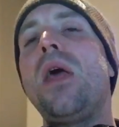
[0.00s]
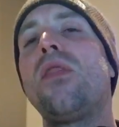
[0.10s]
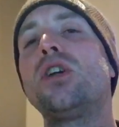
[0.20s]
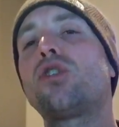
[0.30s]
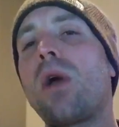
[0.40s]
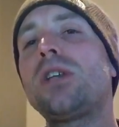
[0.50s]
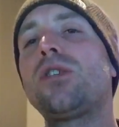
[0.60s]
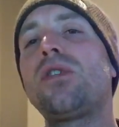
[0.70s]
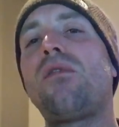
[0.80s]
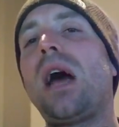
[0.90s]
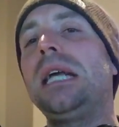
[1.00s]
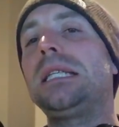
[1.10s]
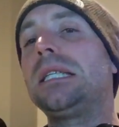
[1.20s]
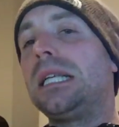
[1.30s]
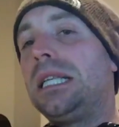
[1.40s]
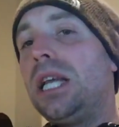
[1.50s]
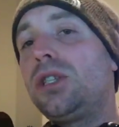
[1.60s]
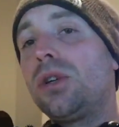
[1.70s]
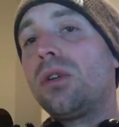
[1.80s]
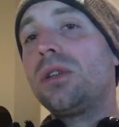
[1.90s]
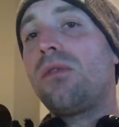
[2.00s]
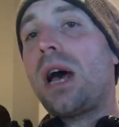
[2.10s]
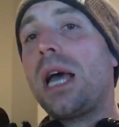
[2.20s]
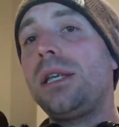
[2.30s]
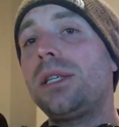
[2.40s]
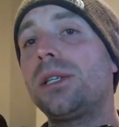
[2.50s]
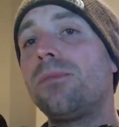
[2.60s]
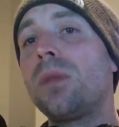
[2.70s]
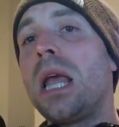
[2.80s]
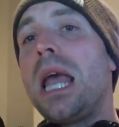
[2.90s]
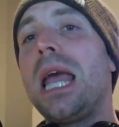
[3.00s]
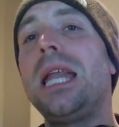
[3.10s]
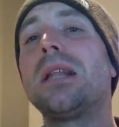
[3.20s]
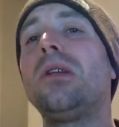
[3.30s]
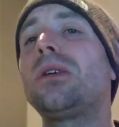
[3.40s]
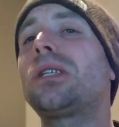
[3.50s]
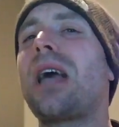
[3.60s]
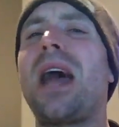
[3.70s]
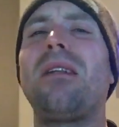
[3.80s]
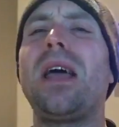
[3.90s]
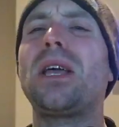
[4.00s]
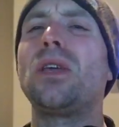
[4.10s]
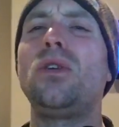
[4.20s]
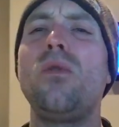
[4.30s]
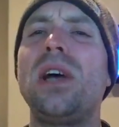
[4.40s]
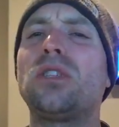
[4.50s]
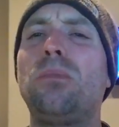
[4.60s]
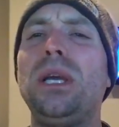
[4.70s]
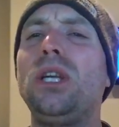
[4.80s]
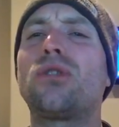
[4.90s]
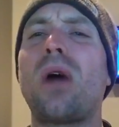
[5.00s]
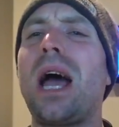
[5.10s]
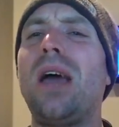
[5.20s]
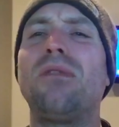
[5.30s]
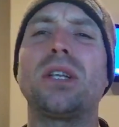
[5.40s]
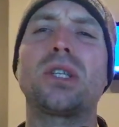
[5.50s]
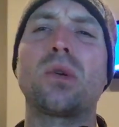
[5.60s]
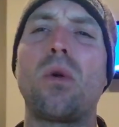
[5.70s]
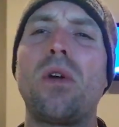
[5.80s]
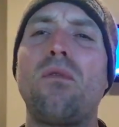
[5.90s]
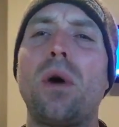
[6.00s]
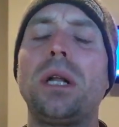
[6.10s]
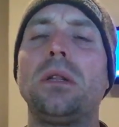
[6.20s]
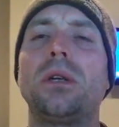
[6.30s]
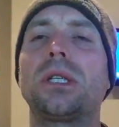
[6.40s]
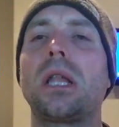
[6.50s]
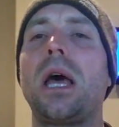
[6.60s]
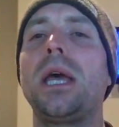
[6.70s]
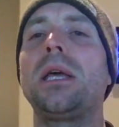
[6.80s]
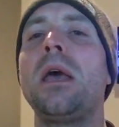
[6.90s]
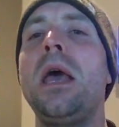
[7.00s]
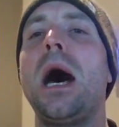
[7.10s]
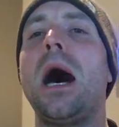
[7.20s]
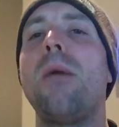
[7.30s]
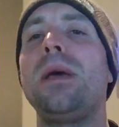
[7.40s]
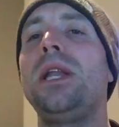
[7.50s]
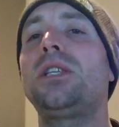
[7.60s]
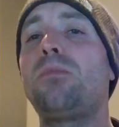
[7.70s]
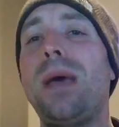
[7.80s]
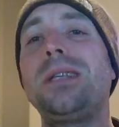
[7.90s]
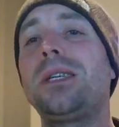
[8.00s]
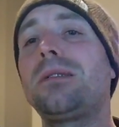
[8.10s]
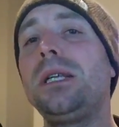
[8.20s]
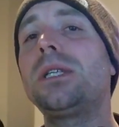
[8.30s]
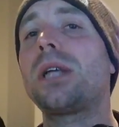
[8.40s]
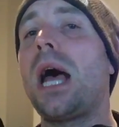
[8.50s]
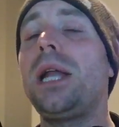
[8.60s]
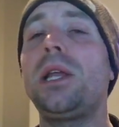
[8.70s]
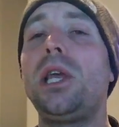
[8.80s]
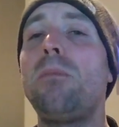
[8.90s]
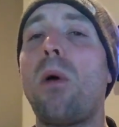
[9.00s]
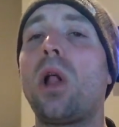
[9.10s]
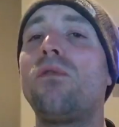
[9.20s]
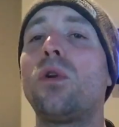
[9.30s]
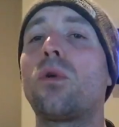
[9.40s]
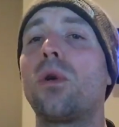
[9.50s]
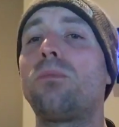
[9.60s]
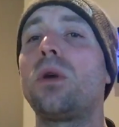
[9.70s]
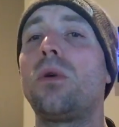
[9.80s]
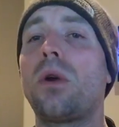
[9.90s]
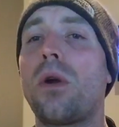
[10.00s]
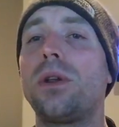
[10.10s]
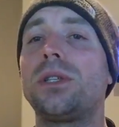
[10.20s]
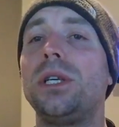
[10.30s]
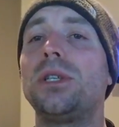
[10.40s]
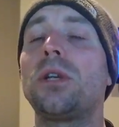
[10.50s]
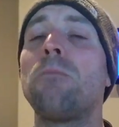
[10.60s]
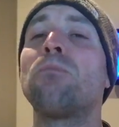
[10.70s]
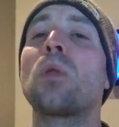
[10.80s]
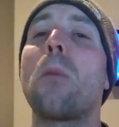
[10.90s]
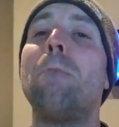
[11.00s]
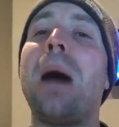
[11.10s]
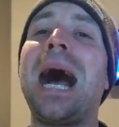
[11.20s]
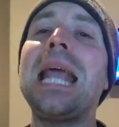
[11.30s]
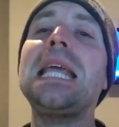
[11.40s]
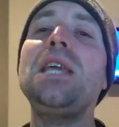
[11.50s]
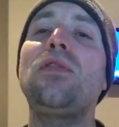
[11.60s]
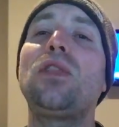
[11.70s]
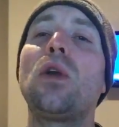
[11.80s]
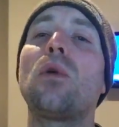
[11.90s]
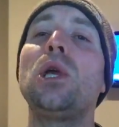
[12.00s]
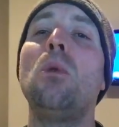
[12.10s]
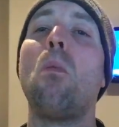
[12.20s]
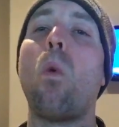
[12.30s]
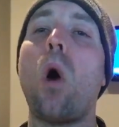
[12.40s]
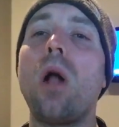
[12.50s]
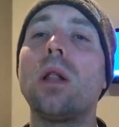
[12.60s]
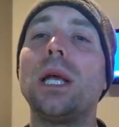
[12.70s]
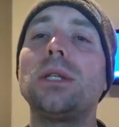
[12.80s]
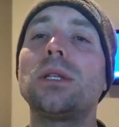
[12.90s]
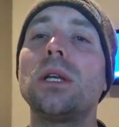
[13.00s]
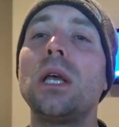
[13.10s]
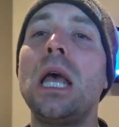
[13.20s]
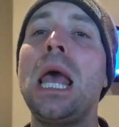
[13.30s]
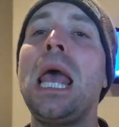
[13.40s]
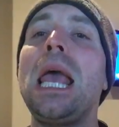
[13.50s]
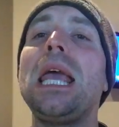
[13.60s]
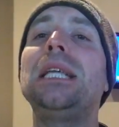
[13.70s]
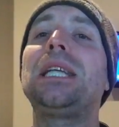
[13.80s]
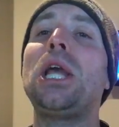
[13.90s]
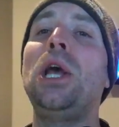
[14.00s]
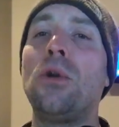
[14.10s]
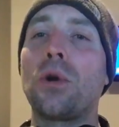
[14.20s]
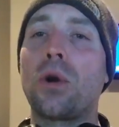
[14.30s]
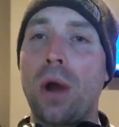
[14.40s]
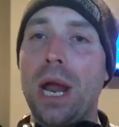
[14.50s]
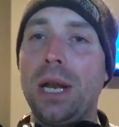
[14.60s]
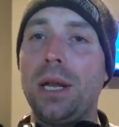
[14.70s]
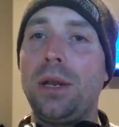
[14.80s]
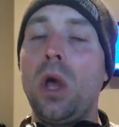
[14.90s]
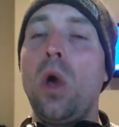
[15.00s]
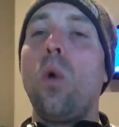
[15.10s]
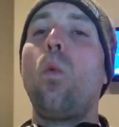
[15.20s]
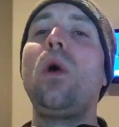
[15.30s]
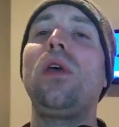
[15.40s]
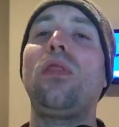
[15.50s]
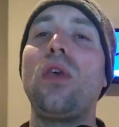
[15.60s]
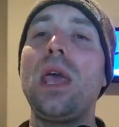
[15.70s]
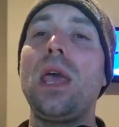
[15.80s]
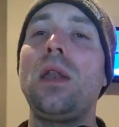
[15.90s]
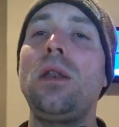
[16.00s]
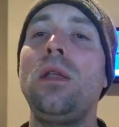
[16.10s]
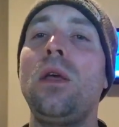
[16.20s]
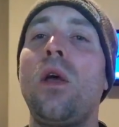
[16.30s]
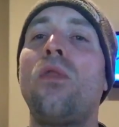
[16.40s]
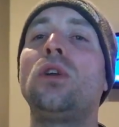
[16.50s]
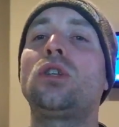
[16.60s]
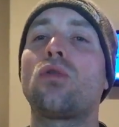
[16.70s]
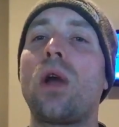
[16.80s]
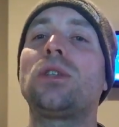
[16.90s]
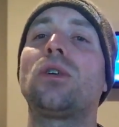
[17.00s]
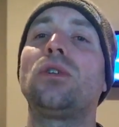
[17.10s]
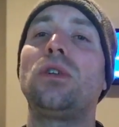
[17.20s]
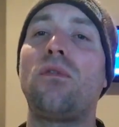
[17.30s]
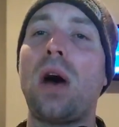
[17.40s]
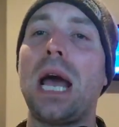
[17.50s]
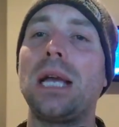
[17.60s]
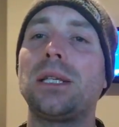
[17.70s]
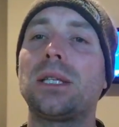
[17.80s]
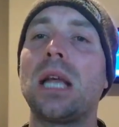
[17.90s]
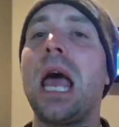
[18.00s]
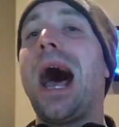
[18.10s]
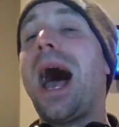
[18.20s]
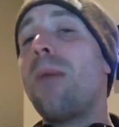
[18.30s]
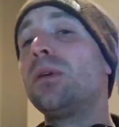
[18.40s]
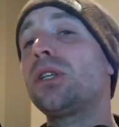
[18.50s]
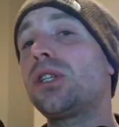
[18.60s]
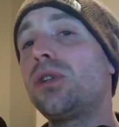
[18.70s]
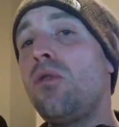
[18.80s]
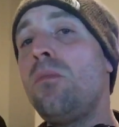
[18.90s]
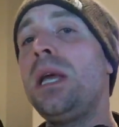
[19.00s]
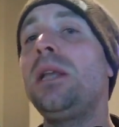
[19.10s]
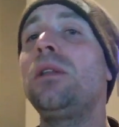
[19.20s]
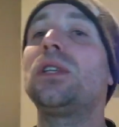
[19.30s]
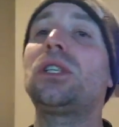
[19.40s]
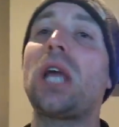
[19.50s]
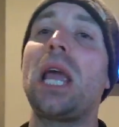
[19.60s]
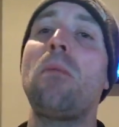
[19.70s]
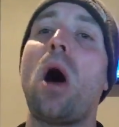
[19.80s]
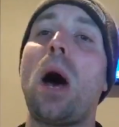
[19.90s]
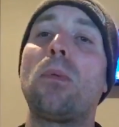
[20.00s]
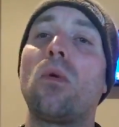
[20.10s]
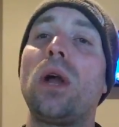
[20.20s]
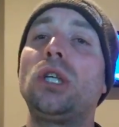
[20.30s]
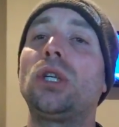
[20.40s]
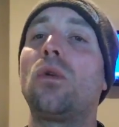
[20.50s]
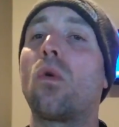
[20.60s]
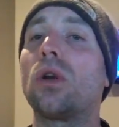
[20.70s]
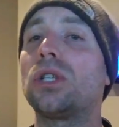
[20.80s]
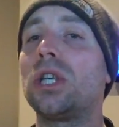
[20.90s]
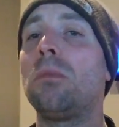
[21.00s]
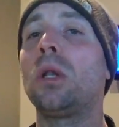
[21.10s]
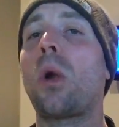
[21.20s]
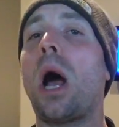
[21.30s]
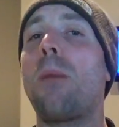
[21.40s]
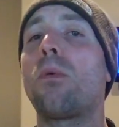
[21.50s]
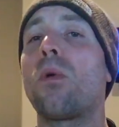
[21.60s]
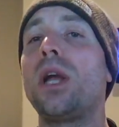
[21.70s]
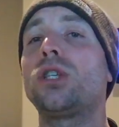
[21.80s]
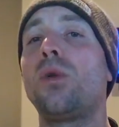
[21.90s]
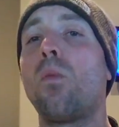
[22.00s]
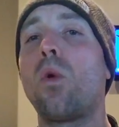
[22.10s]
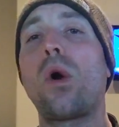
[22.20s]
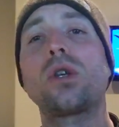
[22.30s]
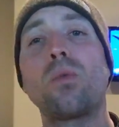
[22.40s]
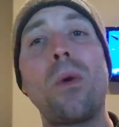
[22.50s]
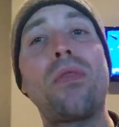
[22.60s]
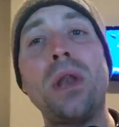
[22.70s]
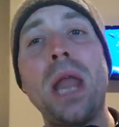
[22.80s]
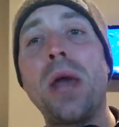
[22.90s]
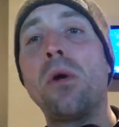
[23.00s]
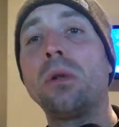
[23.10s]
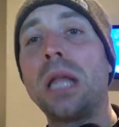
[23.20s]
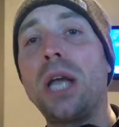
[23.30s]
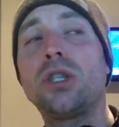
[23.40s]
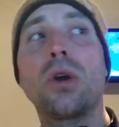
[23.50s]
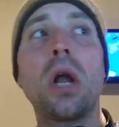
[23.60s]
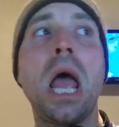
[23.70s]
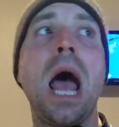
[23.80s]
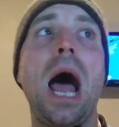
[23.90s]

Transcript: The Trezor device is a digital device and it looks kind of like a USB drive. That's sort of what it looks like. And it's basically designed to keep all of your cryptocurrencies. My Ethereum wallet is integrated within the Trezor device. I'm assuming the same operation or a similar operation works with the Nano Ledger.